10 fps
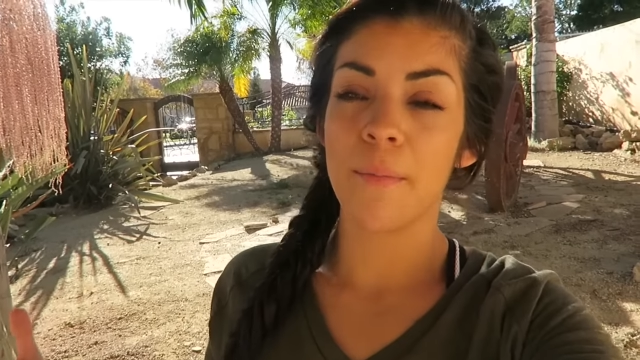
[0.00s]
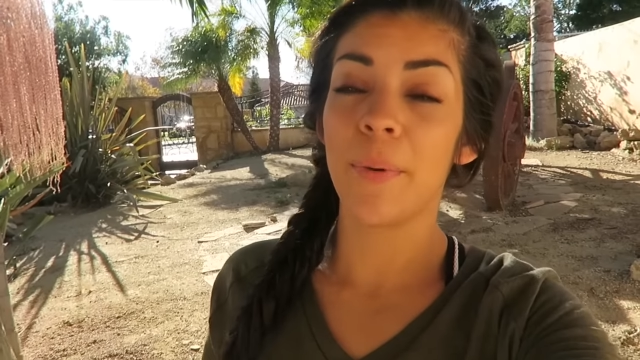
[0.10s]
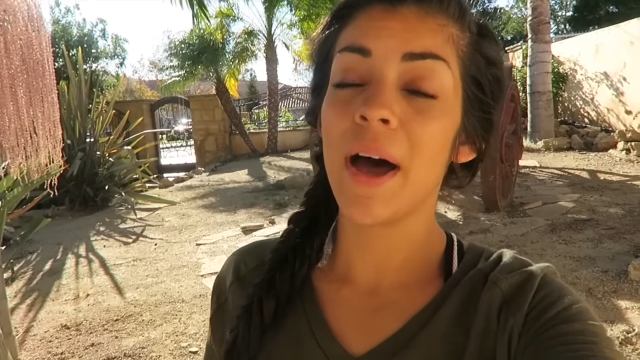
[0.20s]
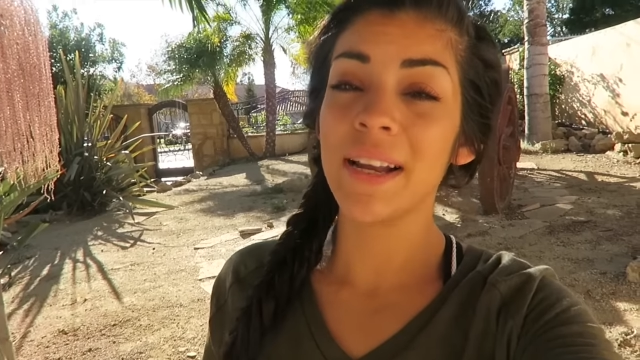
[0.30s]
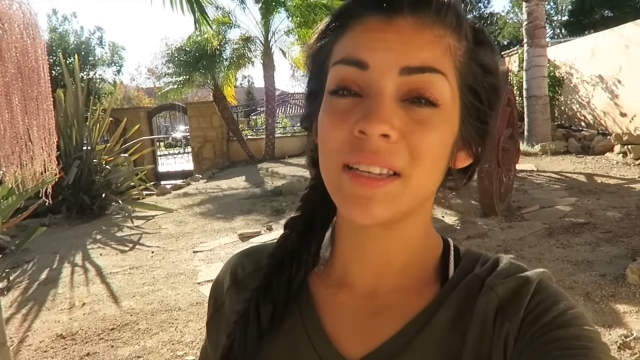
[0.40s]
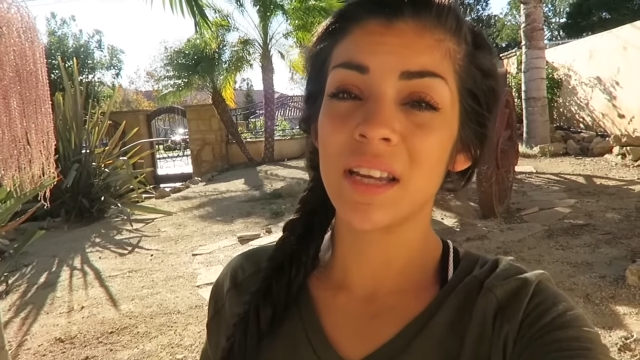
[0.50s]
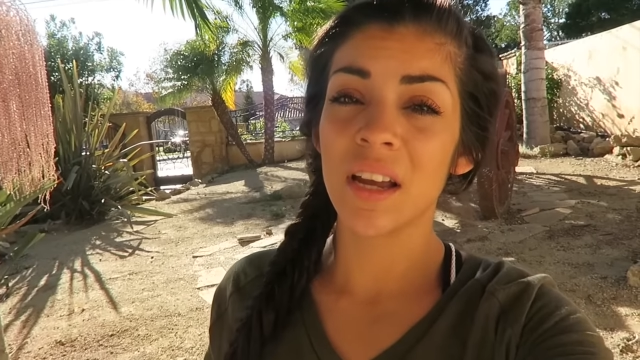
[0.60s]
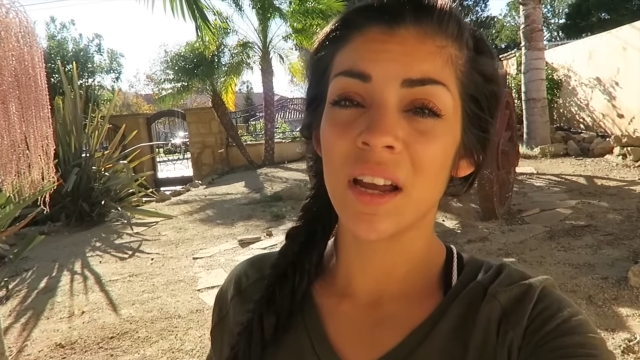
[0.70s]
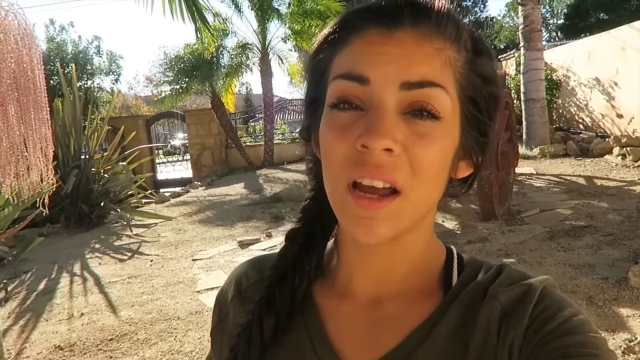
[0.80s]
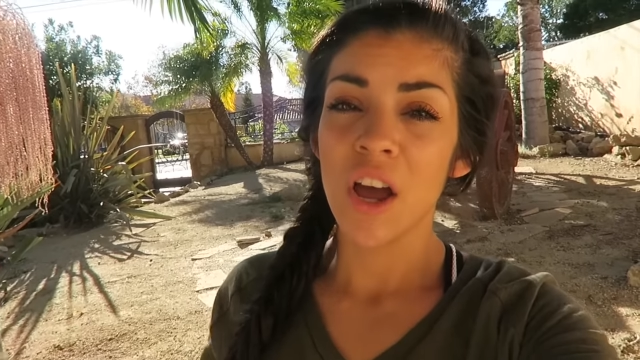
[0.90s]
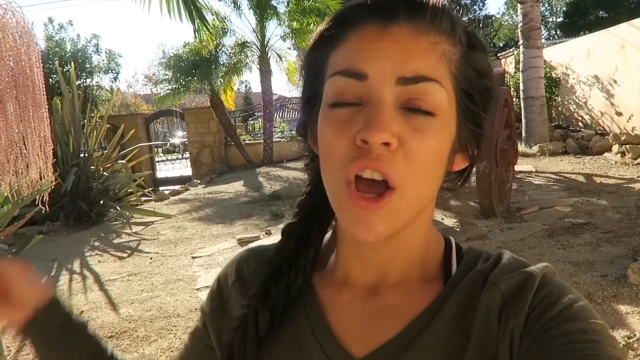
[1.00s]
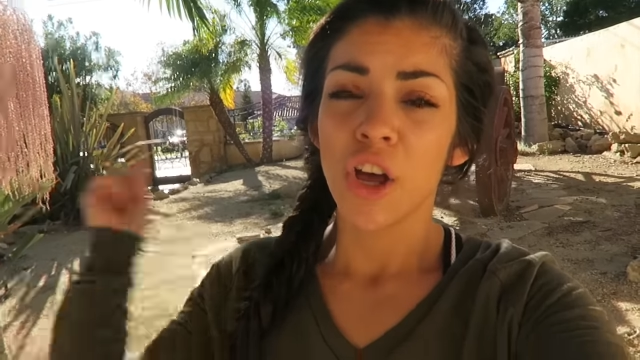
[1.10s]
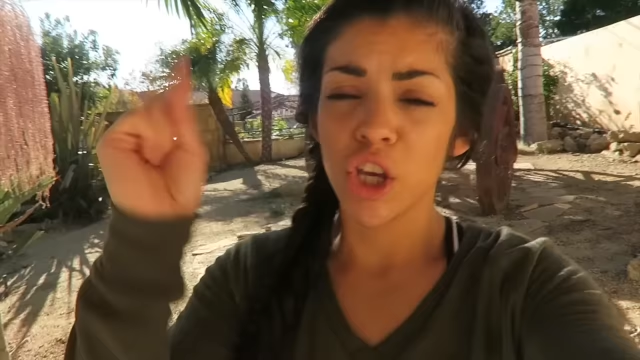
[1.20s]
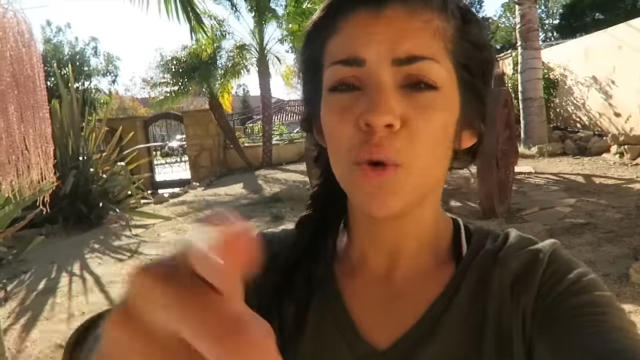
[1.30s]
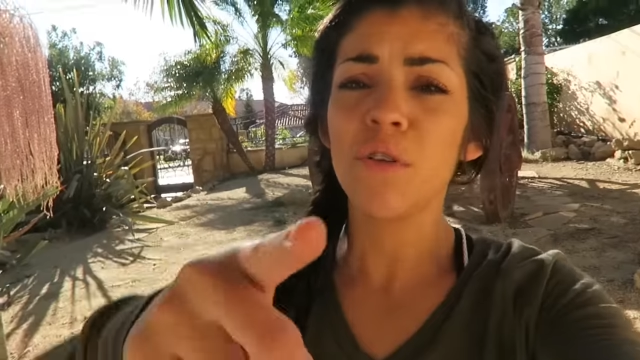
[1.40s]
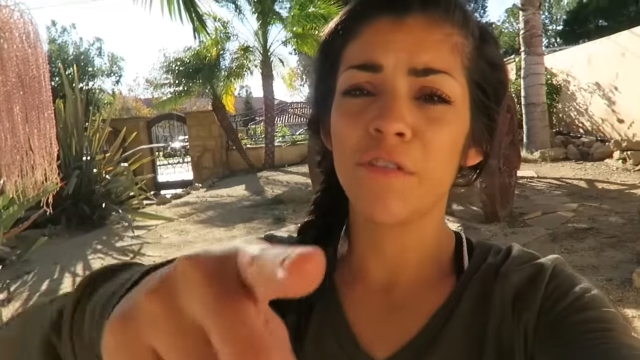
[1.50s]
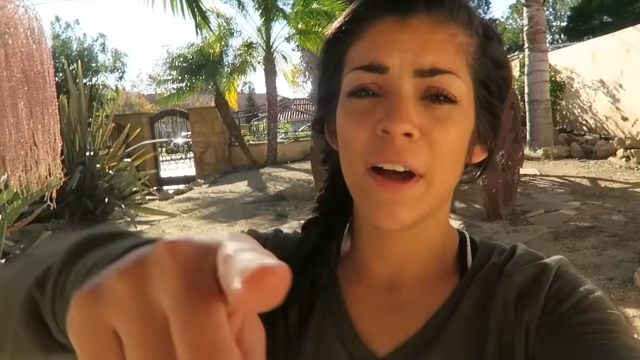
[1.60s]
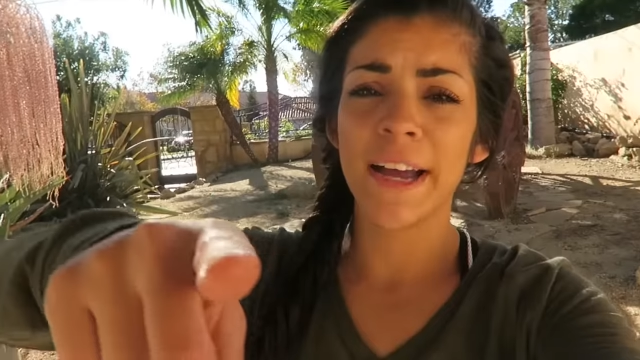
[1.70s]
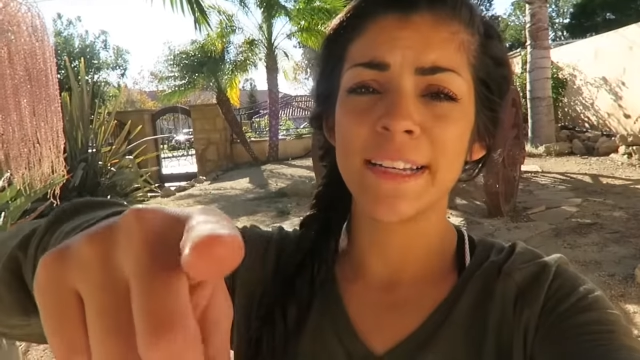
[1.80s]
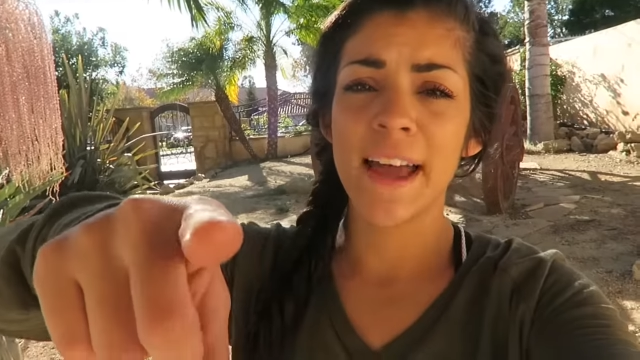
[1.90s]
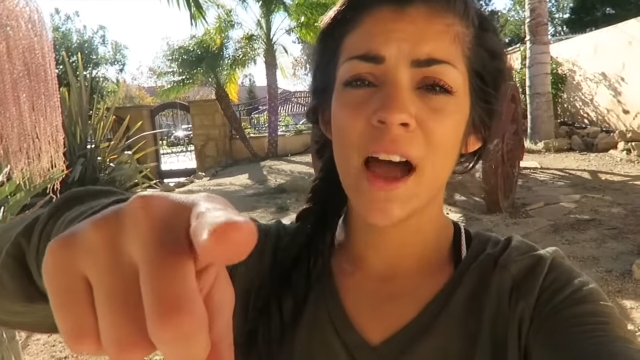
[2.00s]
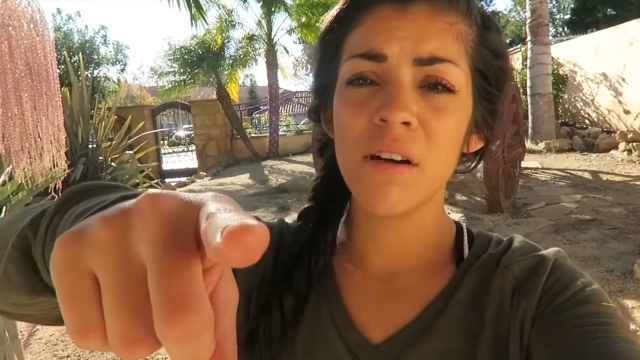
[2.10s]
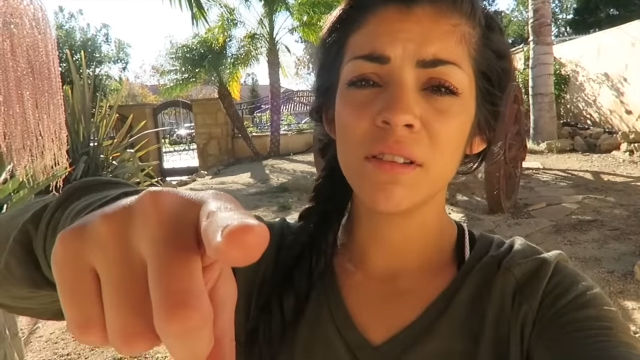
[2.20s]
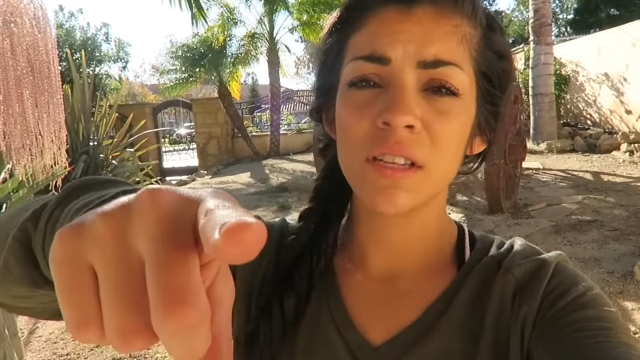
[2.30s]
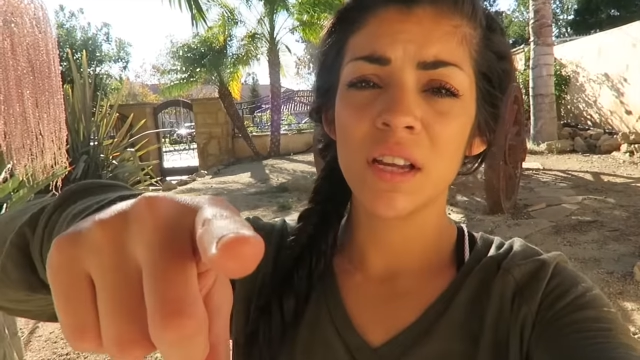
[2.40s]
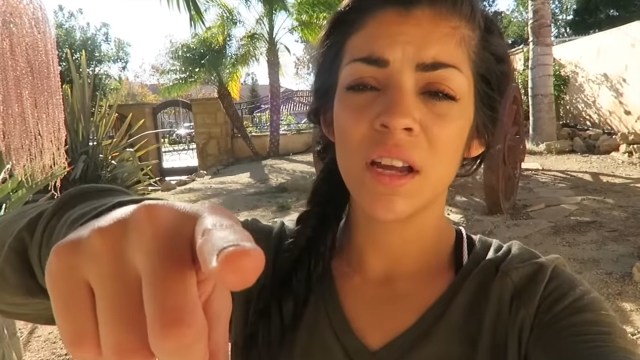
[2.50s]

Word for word: but you will find out